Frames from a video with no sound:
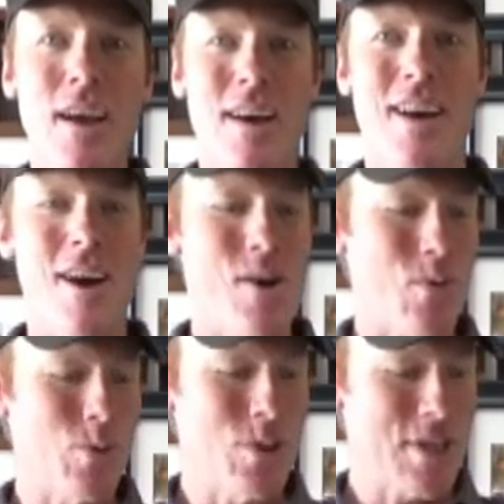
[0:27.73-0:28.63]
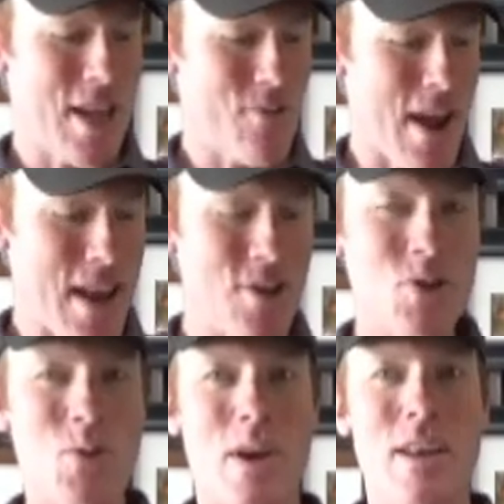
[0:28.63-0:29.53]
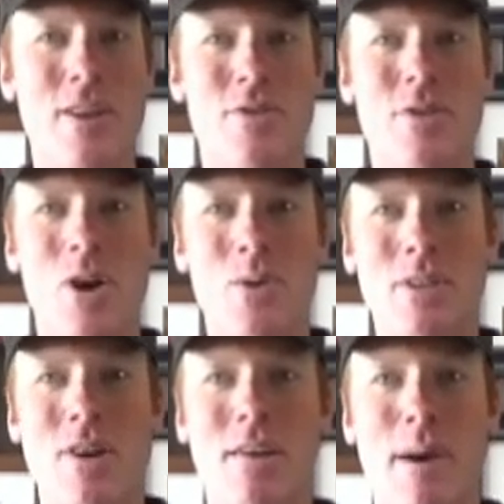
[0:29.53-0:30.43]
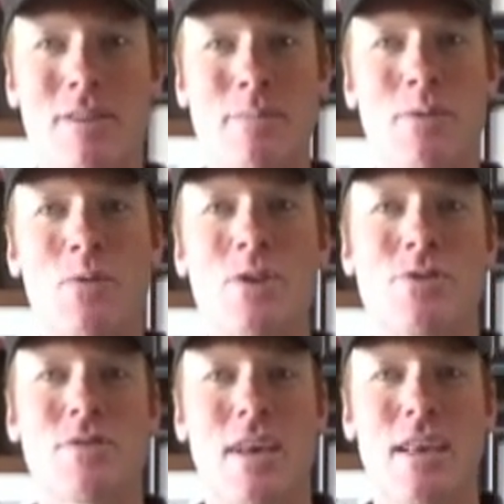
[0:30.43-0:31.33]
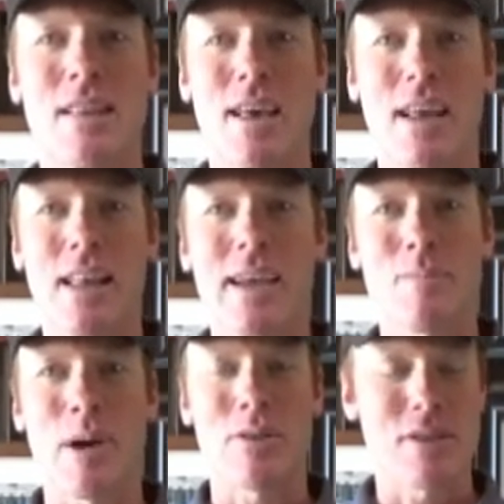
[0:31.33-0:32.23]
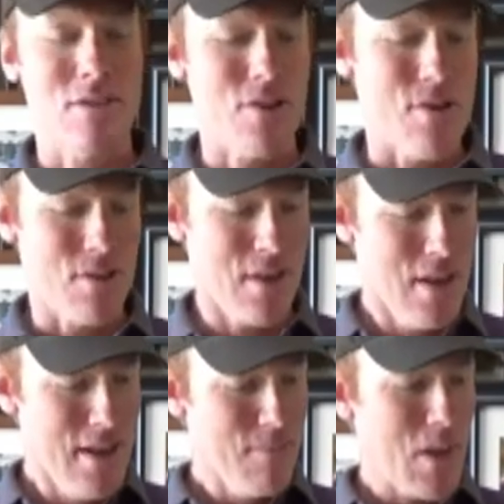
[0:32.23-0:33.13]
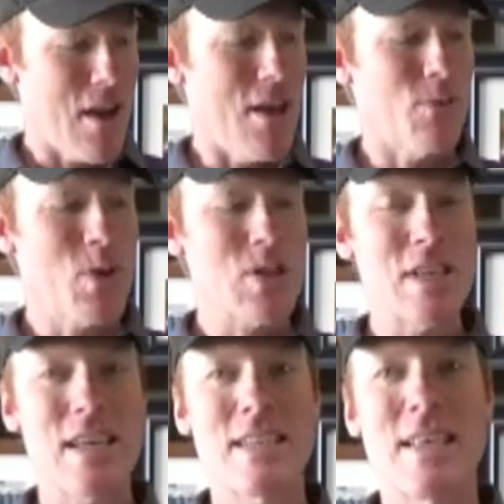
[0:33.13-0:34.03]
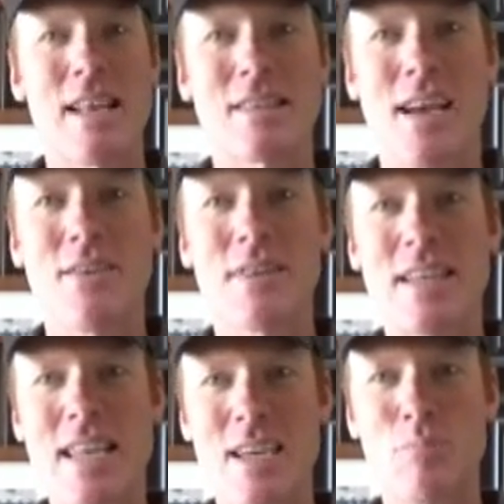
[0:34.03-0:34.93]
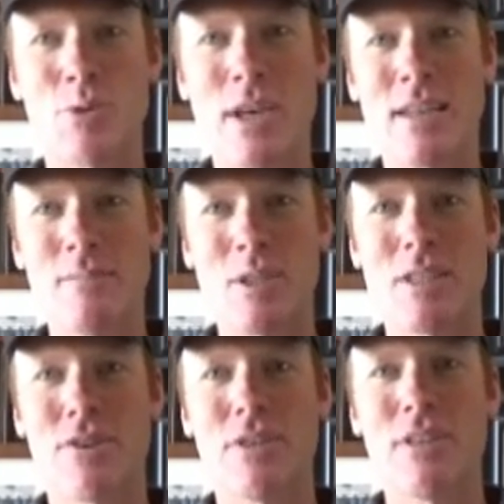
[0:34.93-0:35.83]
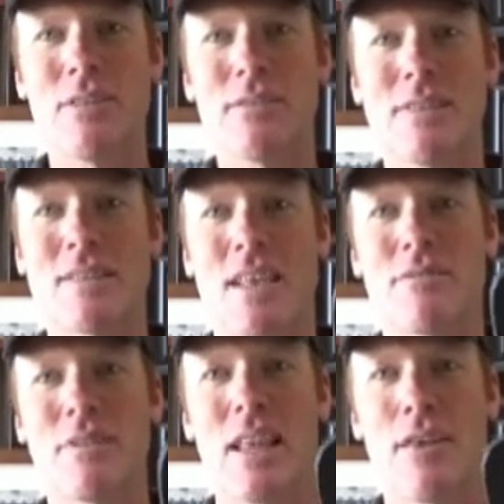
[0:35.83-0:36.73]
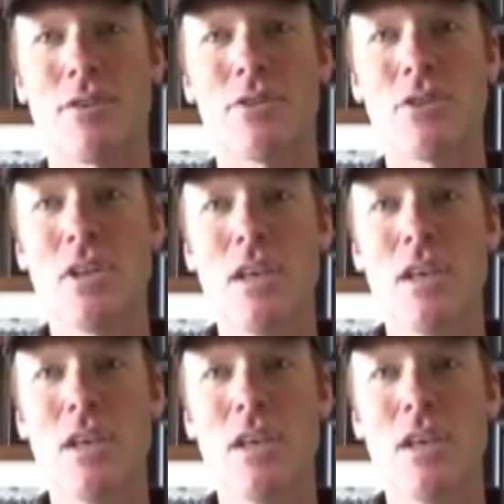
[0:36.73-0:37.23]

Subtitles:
We'll just get right into it here, though, and talk about some of the features that I like about this girth. The first thing is that it's kind of a neoprene material instead of leather,